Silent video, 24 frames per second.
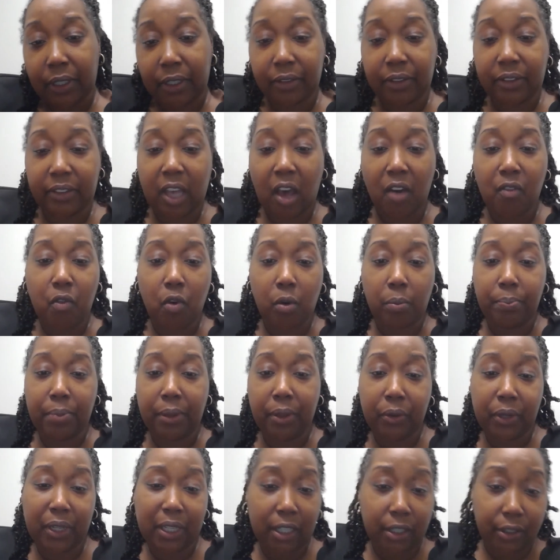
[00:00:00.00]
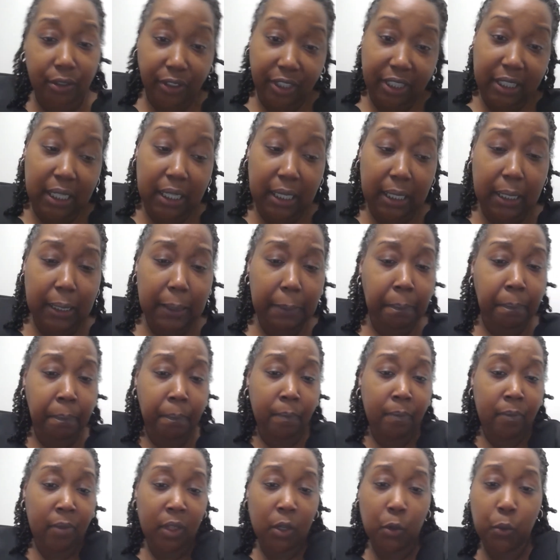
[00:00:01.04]
yourself or building your team,
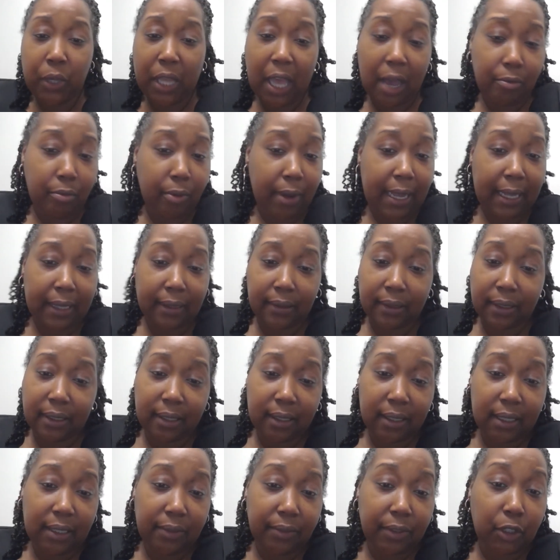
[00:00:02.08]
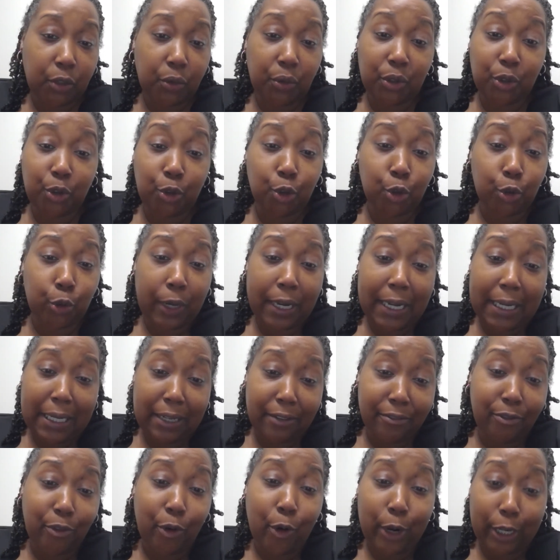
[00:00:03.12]
We have ways to even do the training
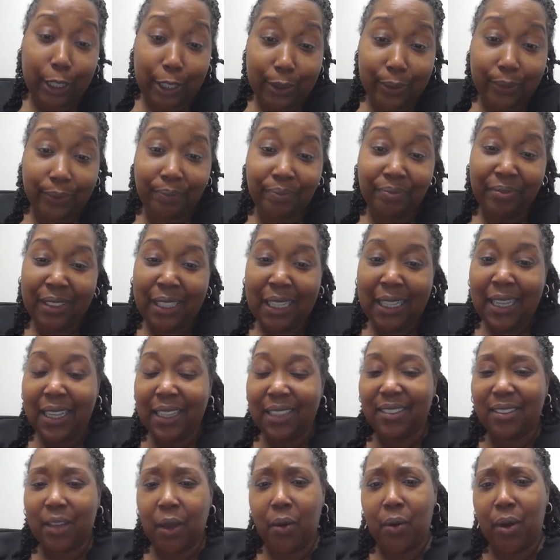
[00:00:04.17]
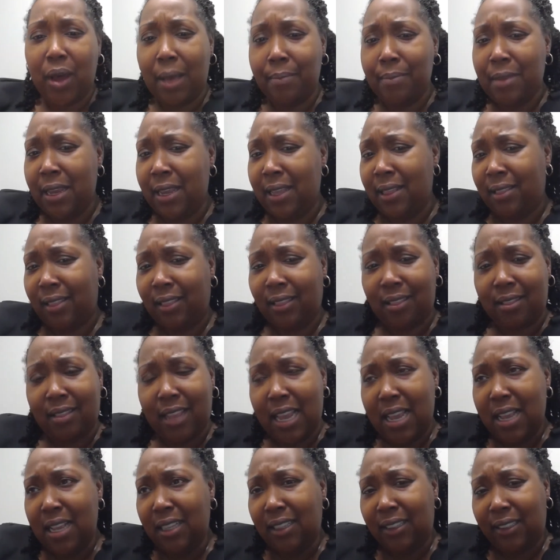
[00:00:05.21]
for you. So, I mean,
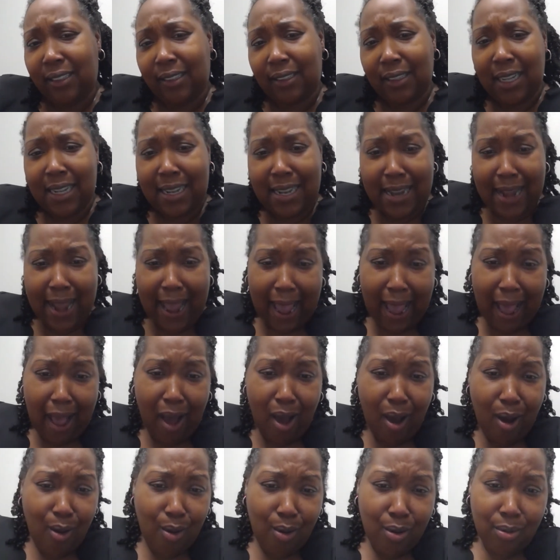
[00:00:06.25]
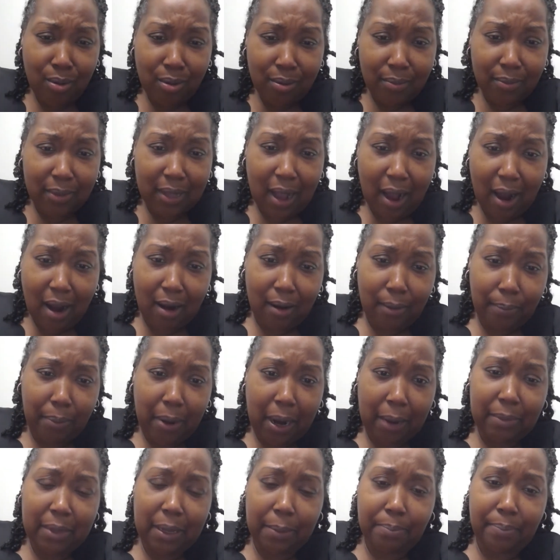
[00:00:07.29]
things now are
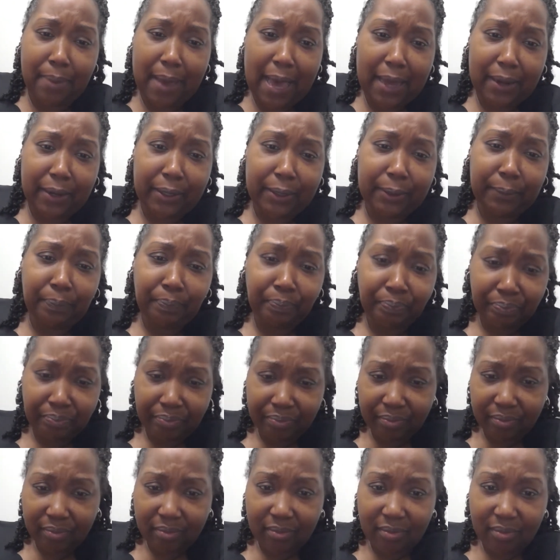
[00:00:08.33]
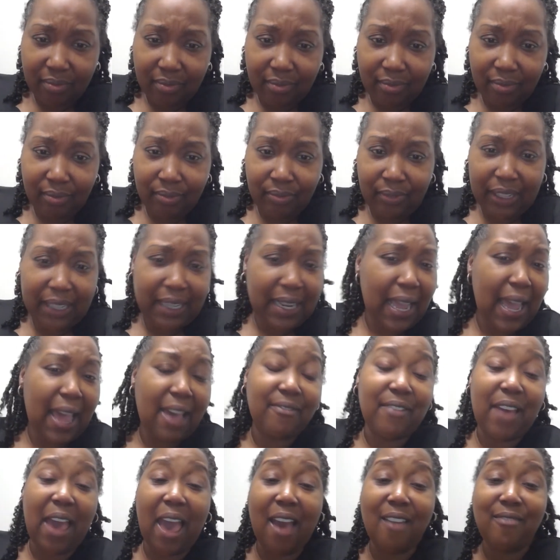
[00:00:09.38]
probably better than they
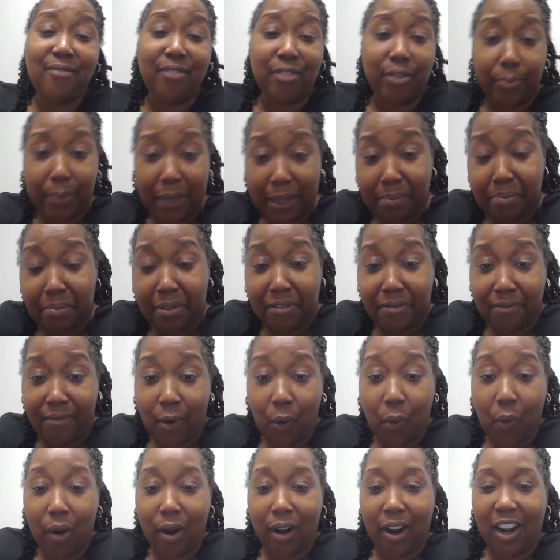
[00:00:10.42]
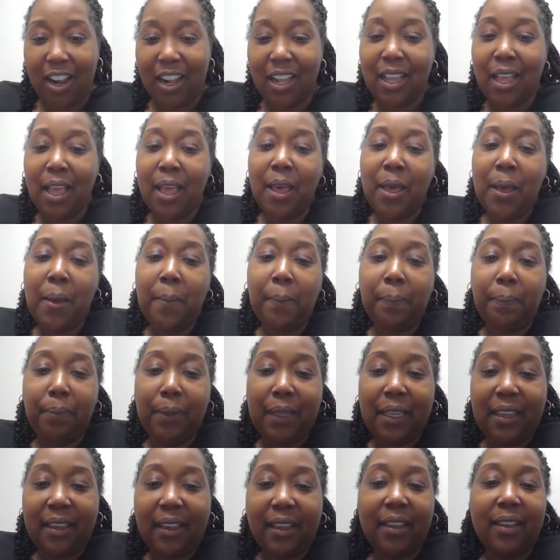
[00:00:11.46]
have ever been before
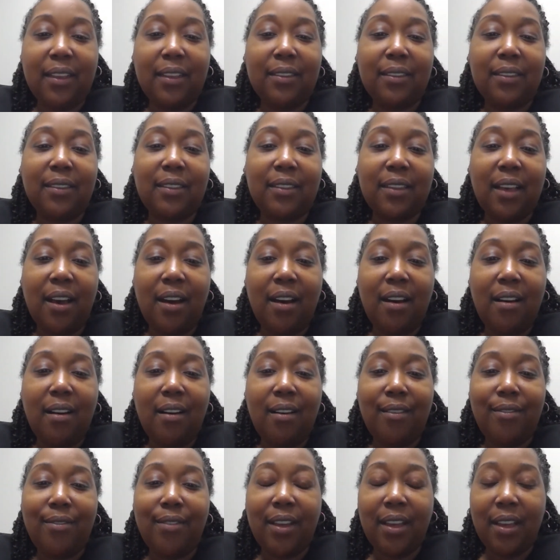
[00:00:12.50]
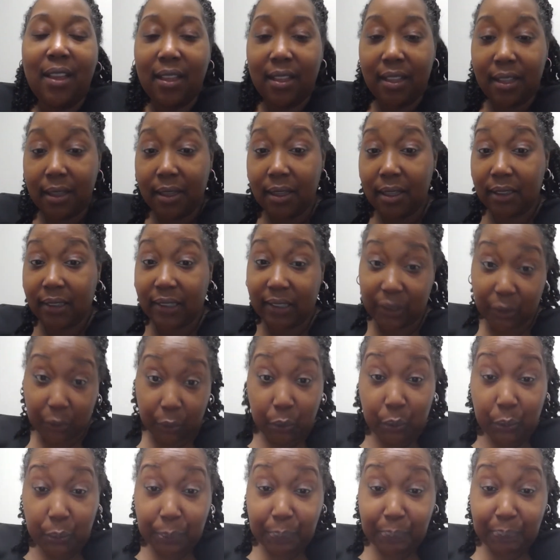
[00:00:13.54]
because of
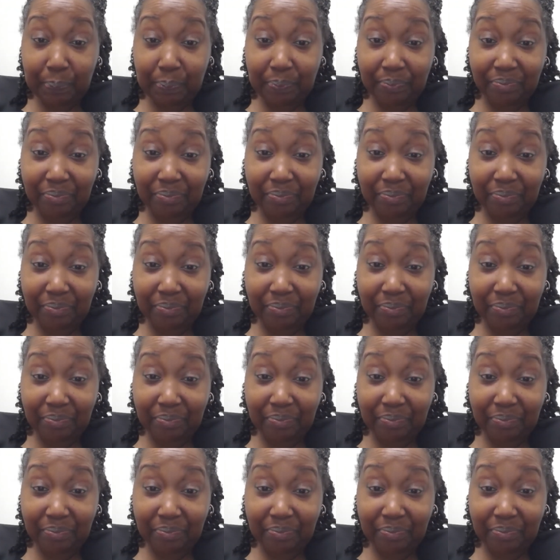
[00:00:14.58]
Zoom.